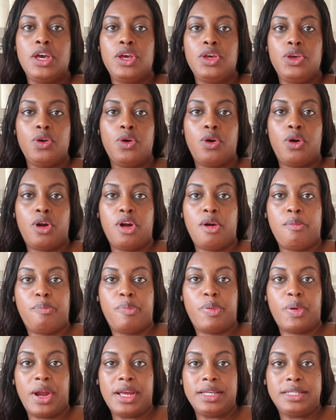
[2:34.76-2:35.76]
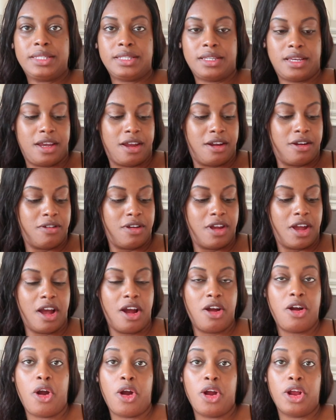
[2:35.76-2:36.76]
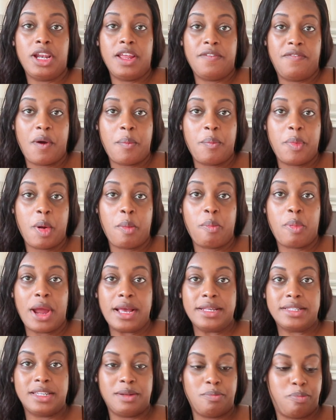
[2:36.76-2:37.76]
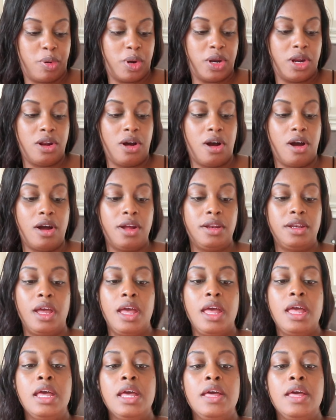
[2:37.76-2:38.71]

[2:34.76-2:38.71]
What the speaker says: your breast area, or lift up your breast and put it on.